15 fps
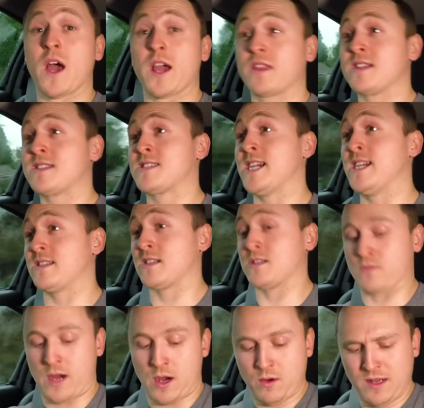like the seats
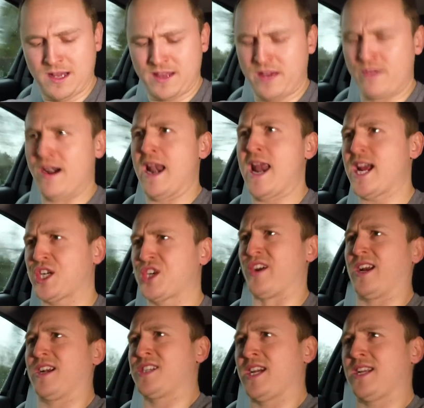as well. They're
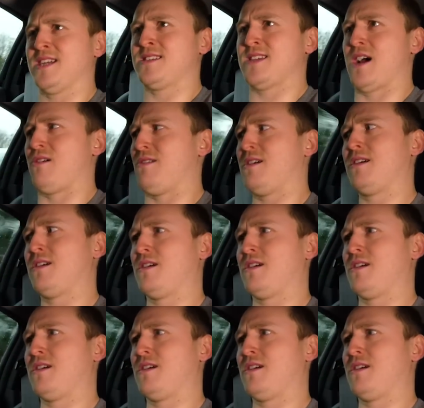electric. Check this out.